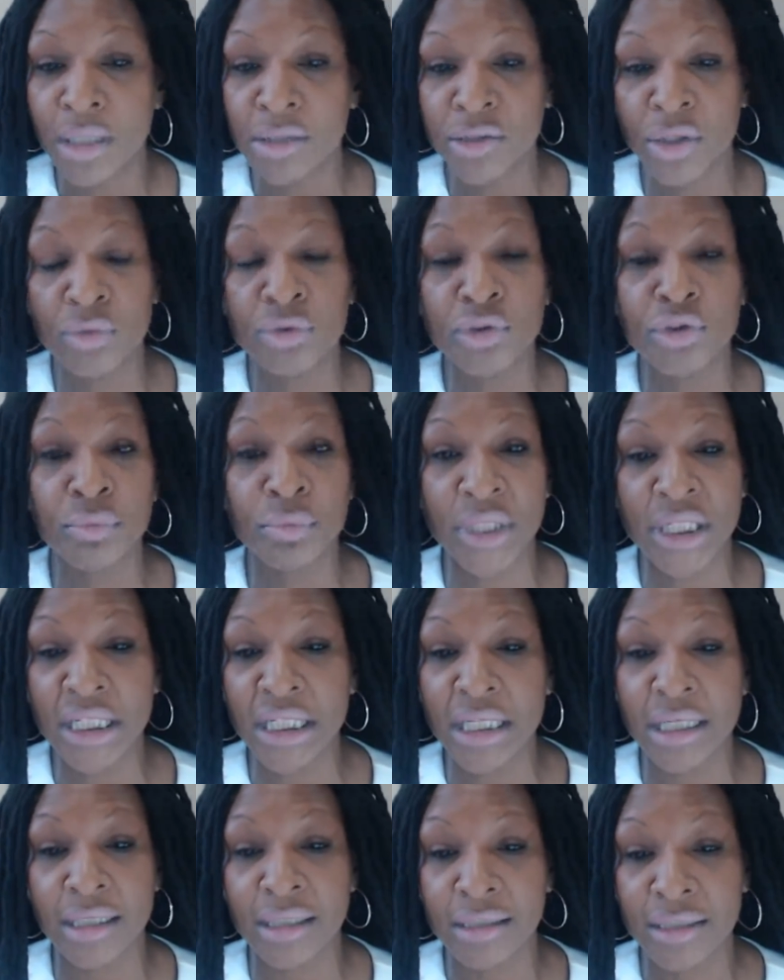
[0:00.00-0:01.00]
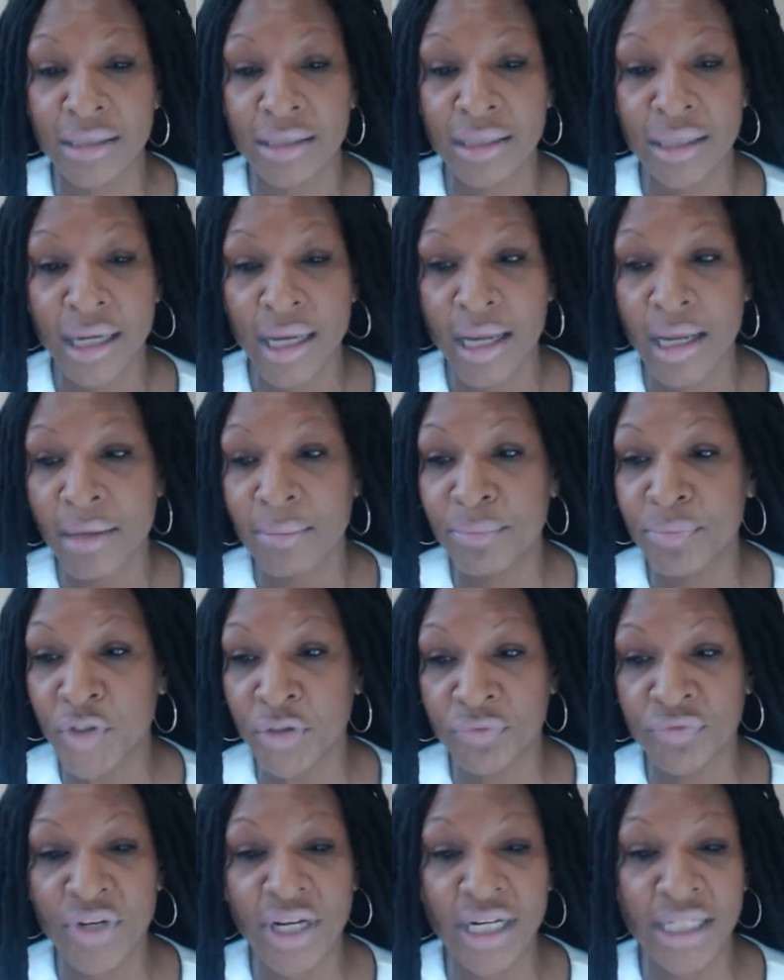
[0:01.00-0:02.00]
social media
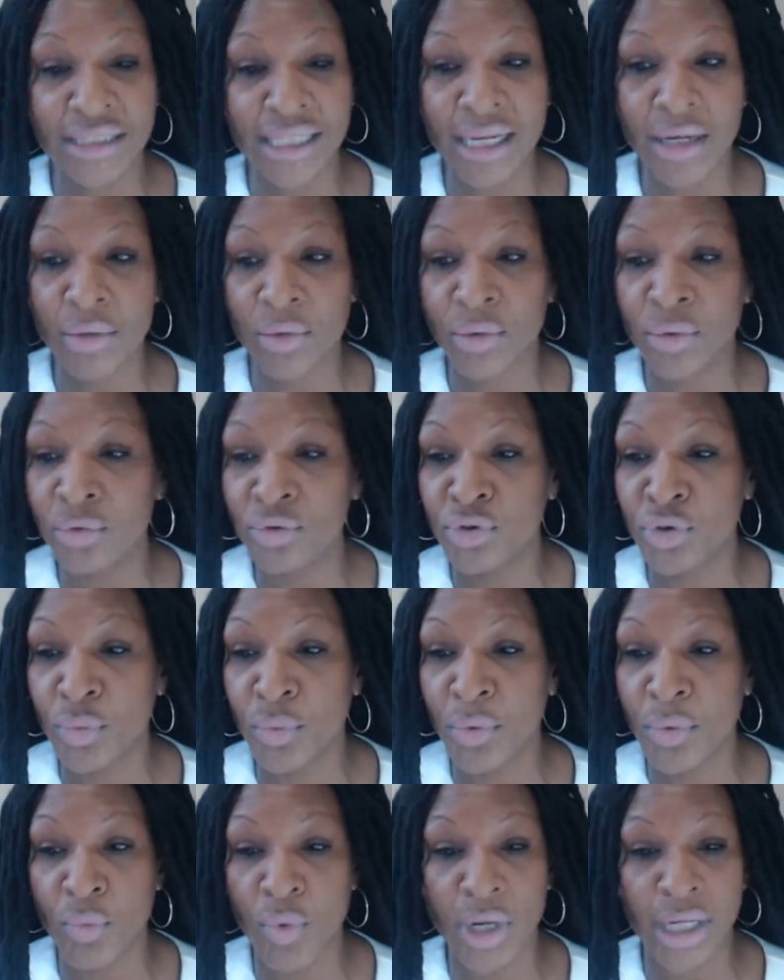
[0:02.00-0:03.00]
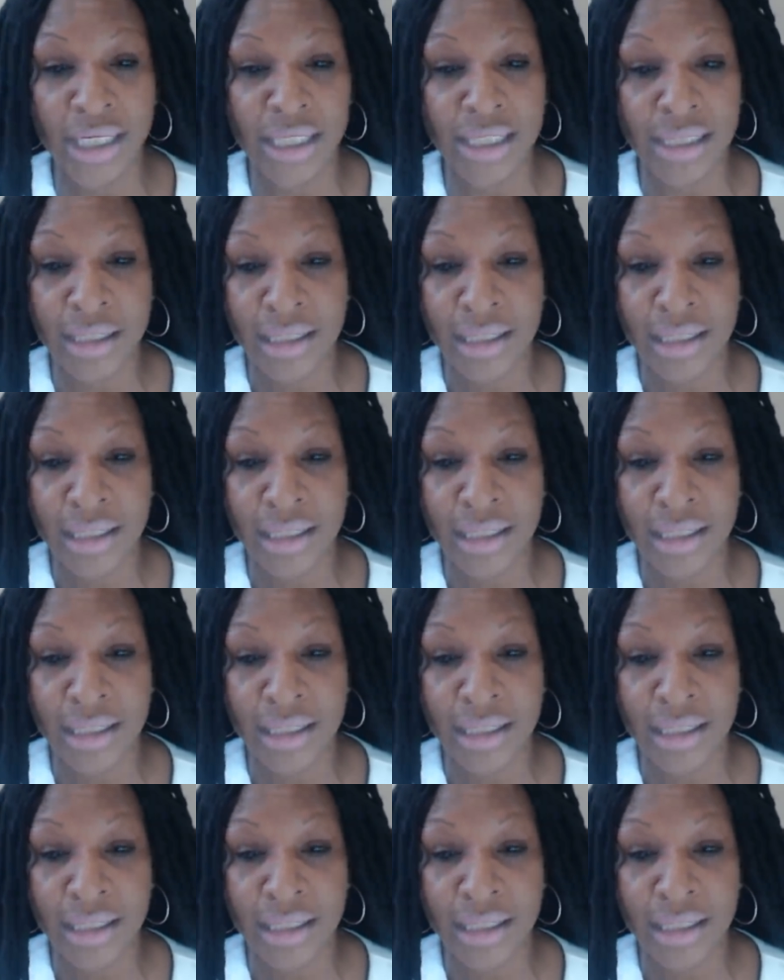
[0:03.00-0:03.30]
to find out who's doing what